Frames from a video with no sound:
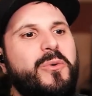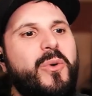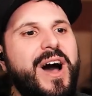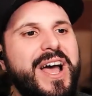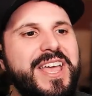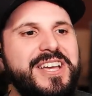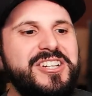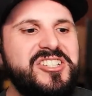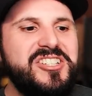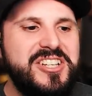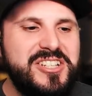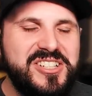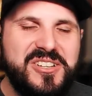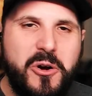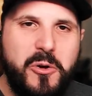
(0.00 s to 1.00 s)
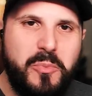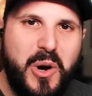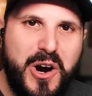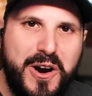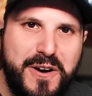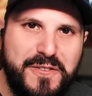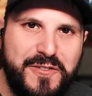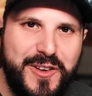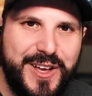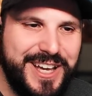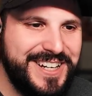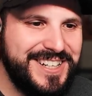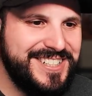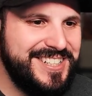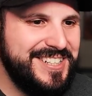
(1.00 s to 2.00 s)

Why is she so perfect?